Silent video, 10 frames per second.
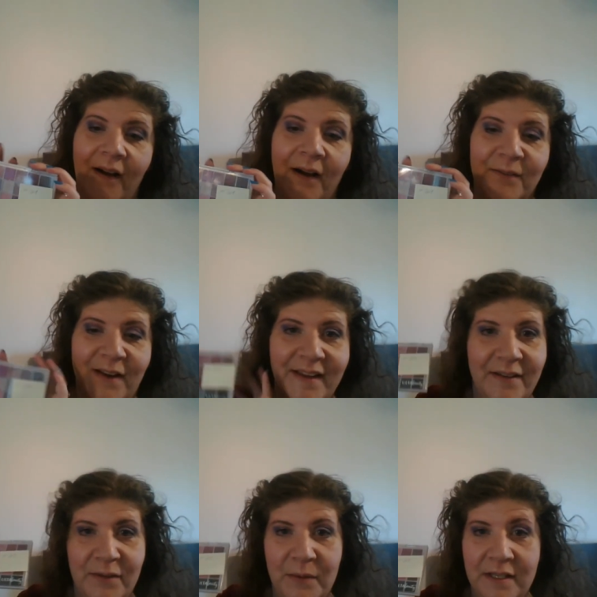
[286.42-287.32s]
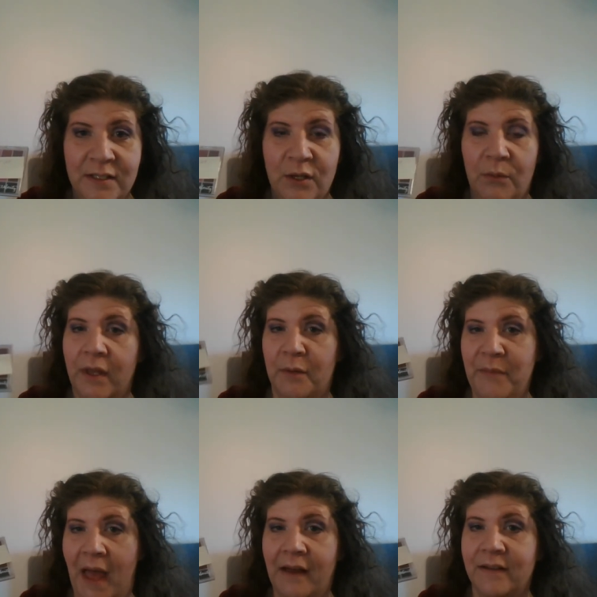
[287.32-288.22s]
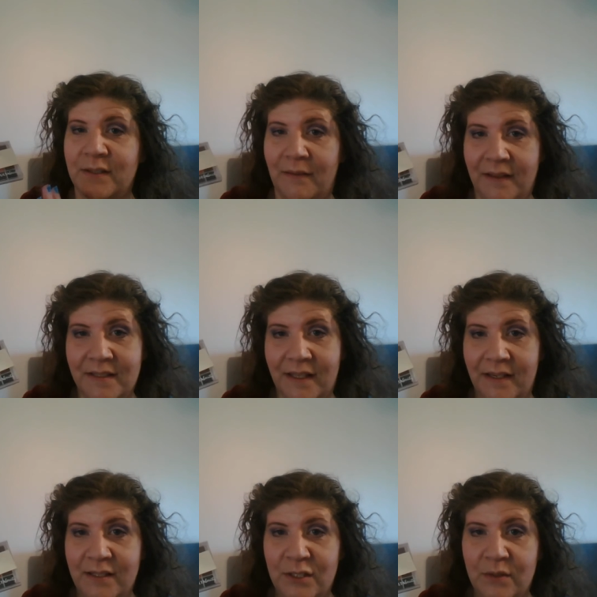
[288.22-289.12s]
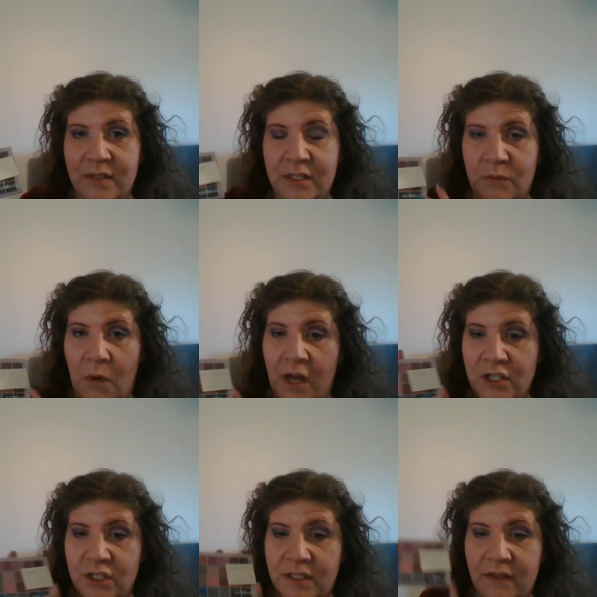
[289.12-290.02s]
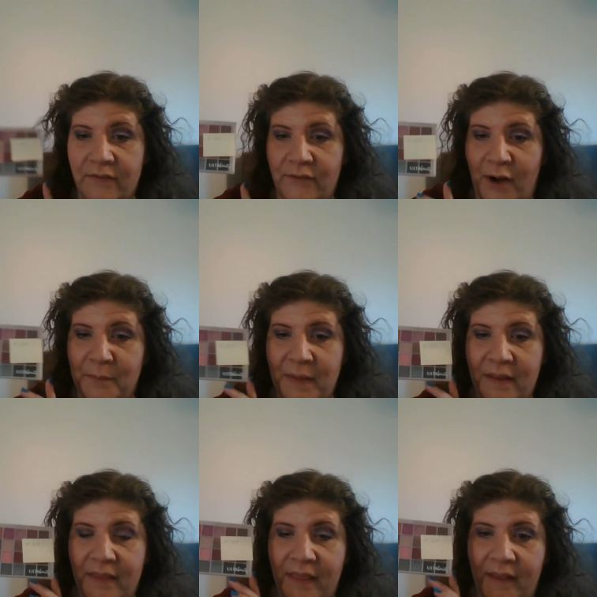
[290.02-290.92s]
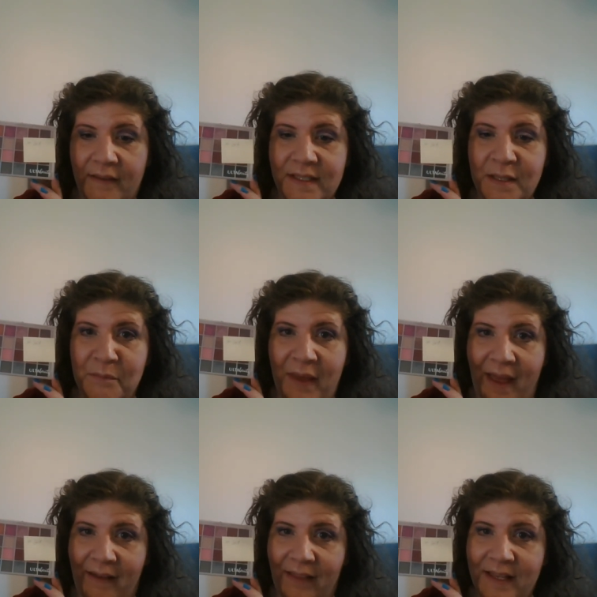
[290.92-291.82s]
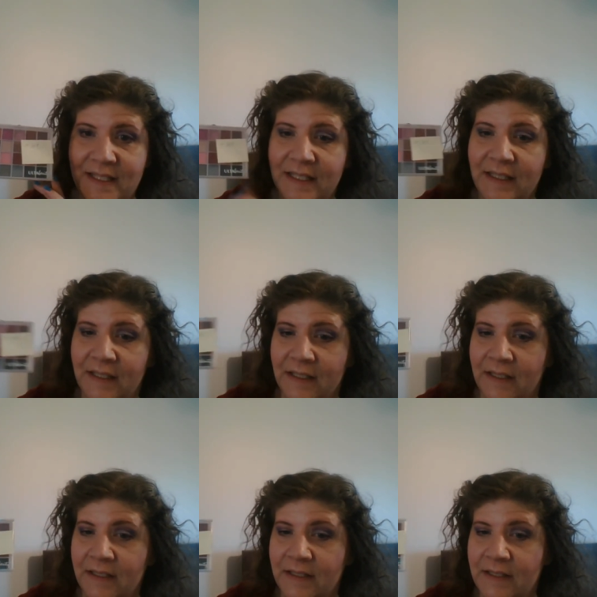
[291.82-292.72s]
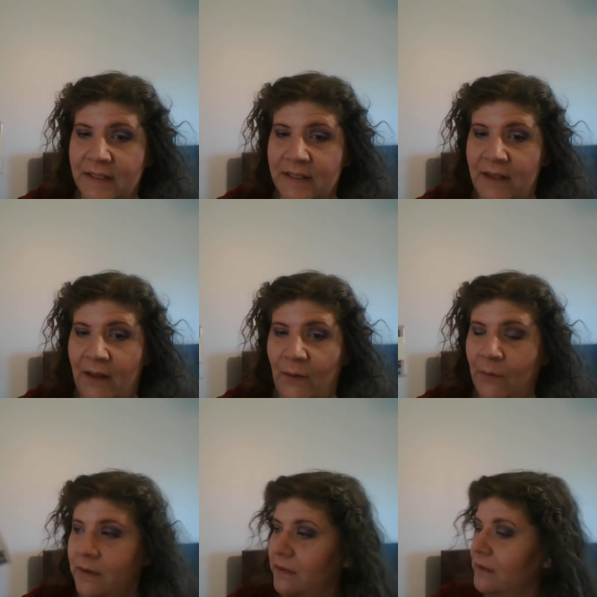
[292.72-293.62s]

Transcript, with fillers: all right, everyone, so we are back. So let's get into the swatches from this palette. So